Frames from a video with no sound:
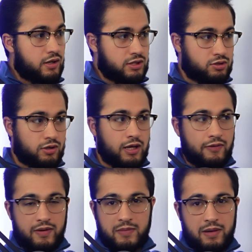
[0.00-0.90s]
in Syria,
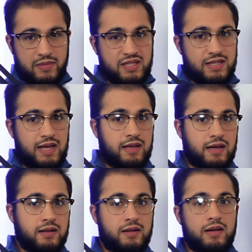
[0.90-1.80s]
if I'm not
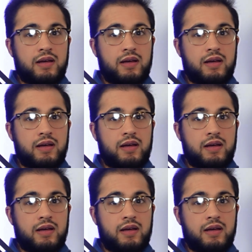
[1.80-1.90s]
mistaken,